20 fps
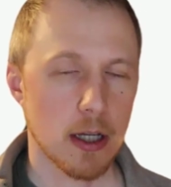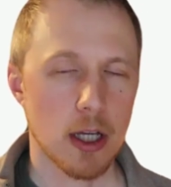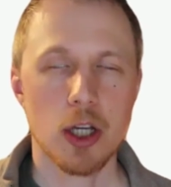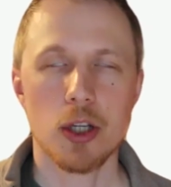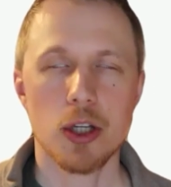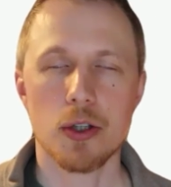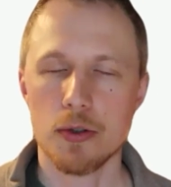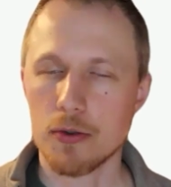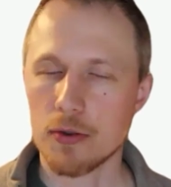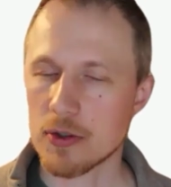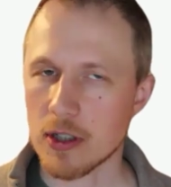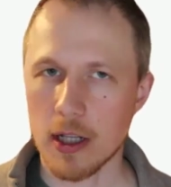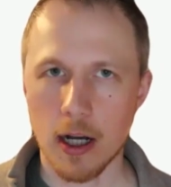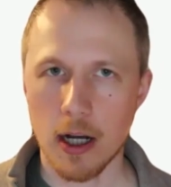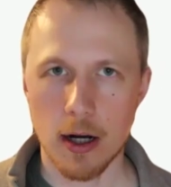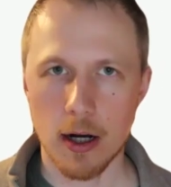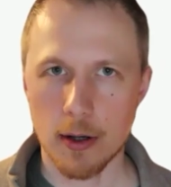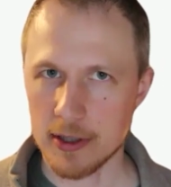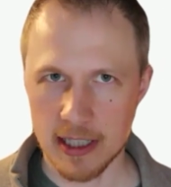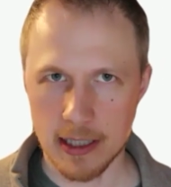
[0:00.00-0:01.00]
Usually,
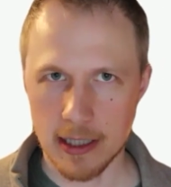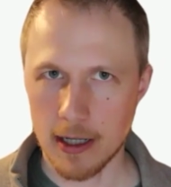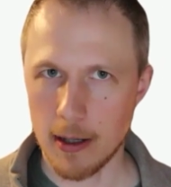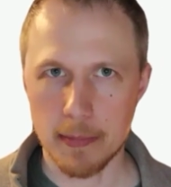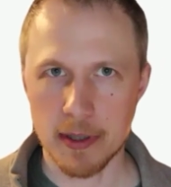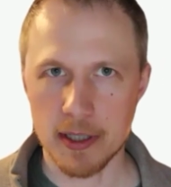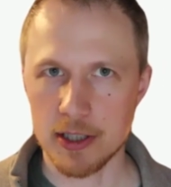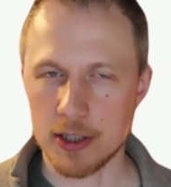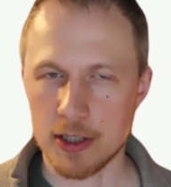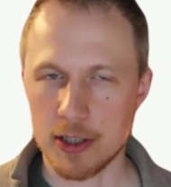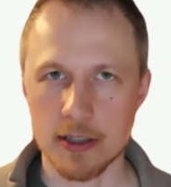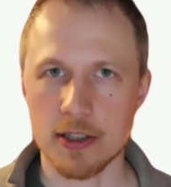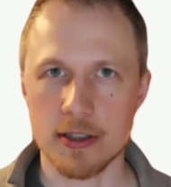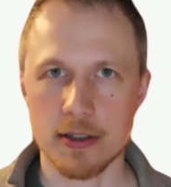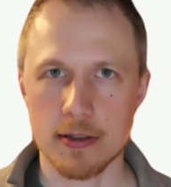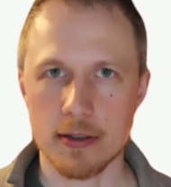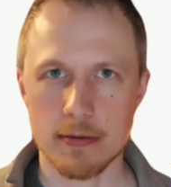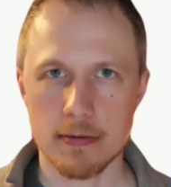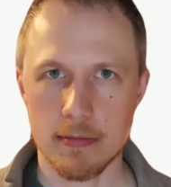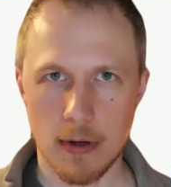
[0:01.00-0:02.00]
always incumbent
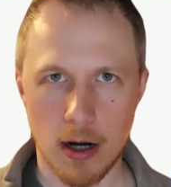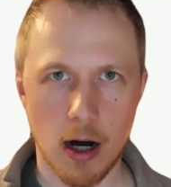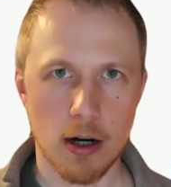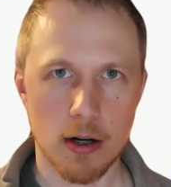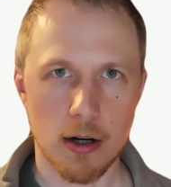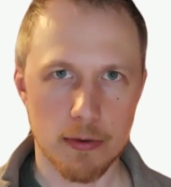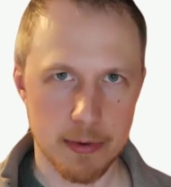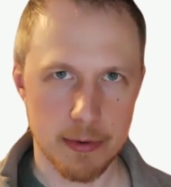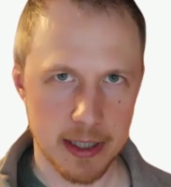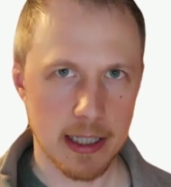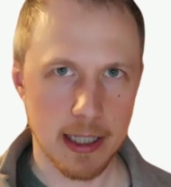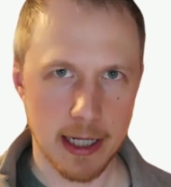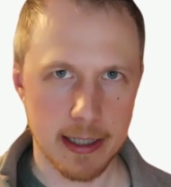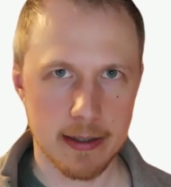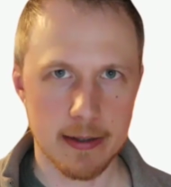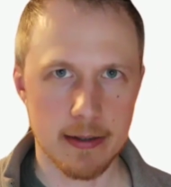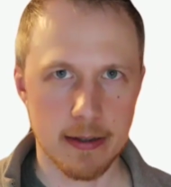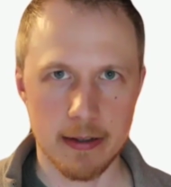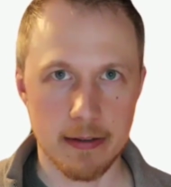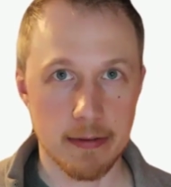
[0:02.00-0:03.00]
judges are
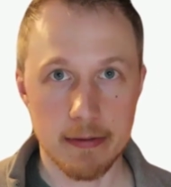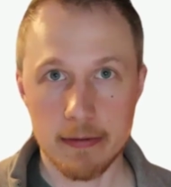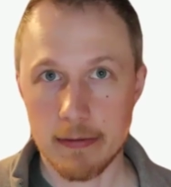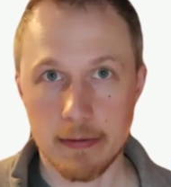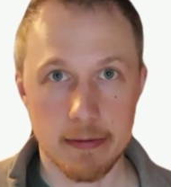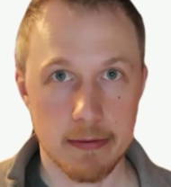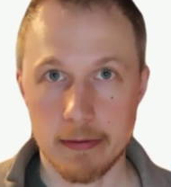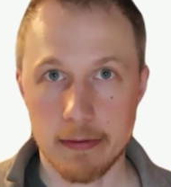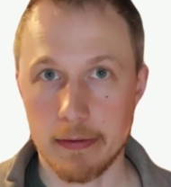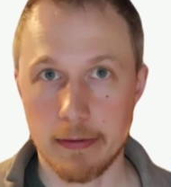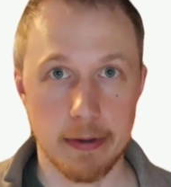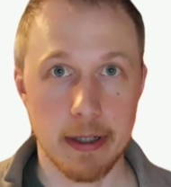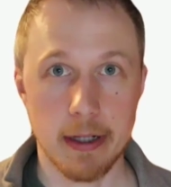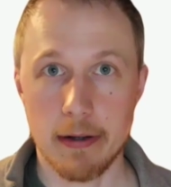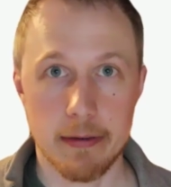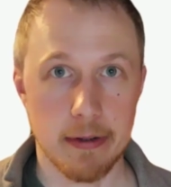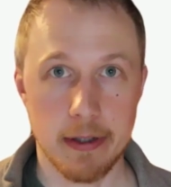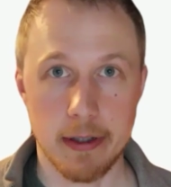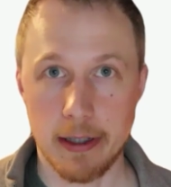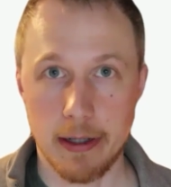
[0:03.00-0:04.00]
reelected because we don't
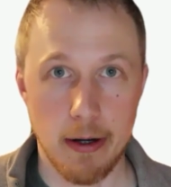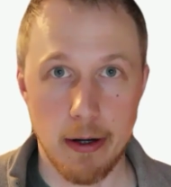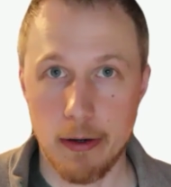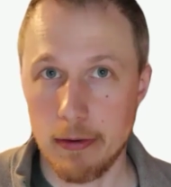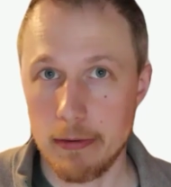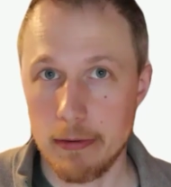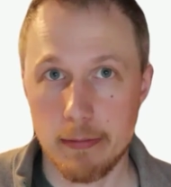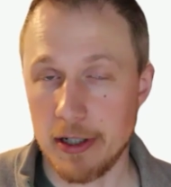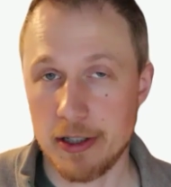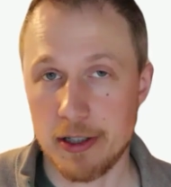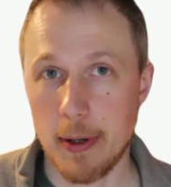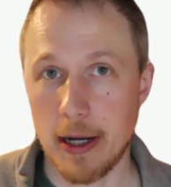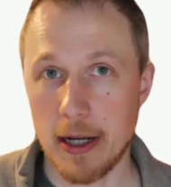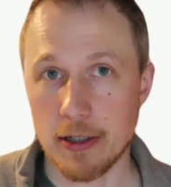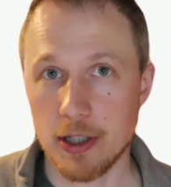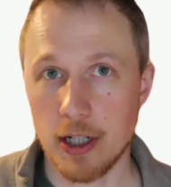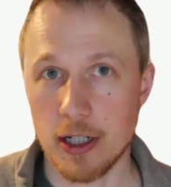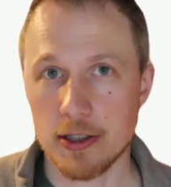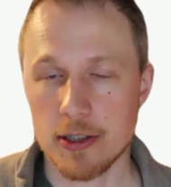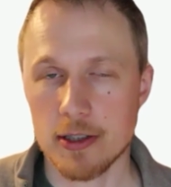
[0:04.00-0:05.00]
really know much about
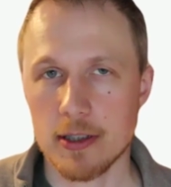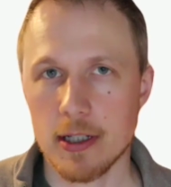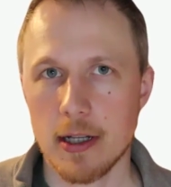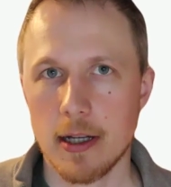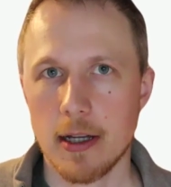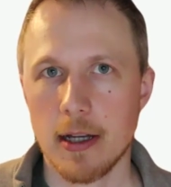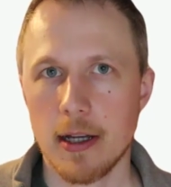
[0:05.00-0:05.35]
judges.